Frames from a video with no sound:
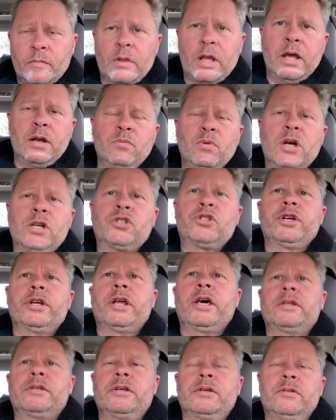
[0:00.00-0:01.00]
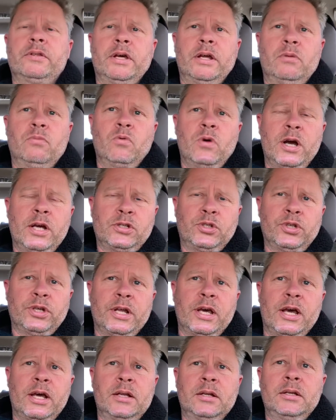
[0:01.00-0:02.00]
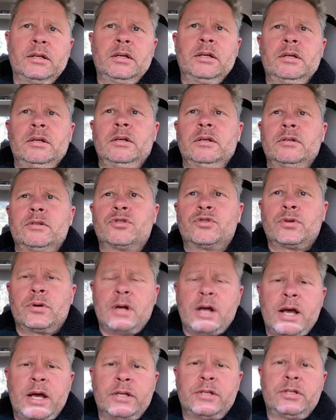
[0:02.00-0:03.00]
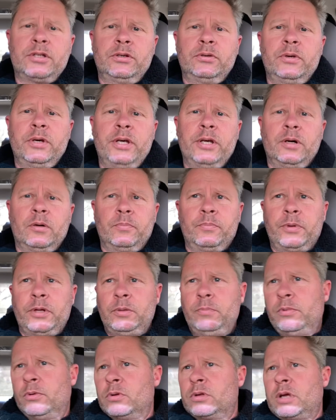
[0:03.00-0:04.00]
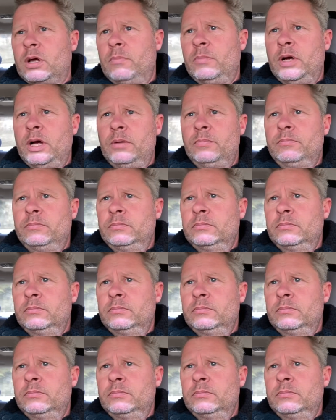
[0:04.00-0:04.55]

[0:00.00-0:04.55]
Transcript: and why should I do that? Why should I try to help people come up